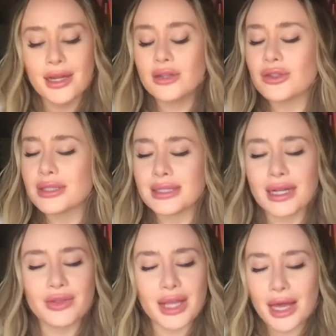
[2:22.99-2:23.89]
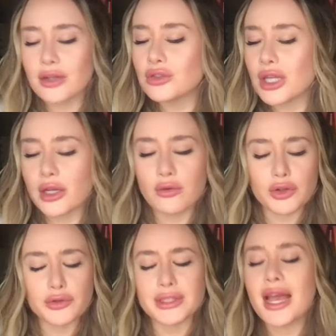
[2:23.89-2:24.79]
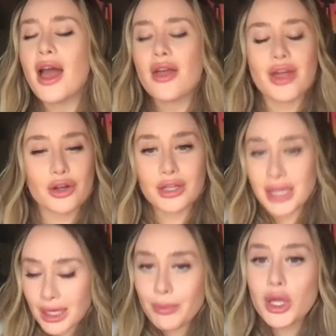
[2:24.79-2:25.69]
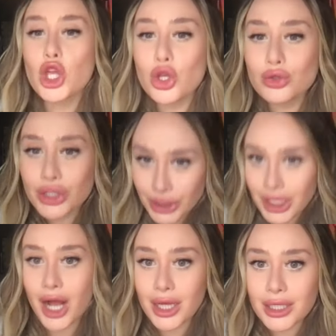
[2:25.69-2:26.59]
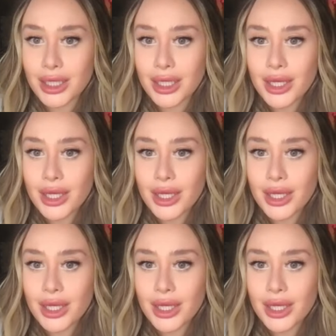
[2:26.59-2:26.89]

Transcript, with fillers: understand the energetic roots that are keeping you stuck,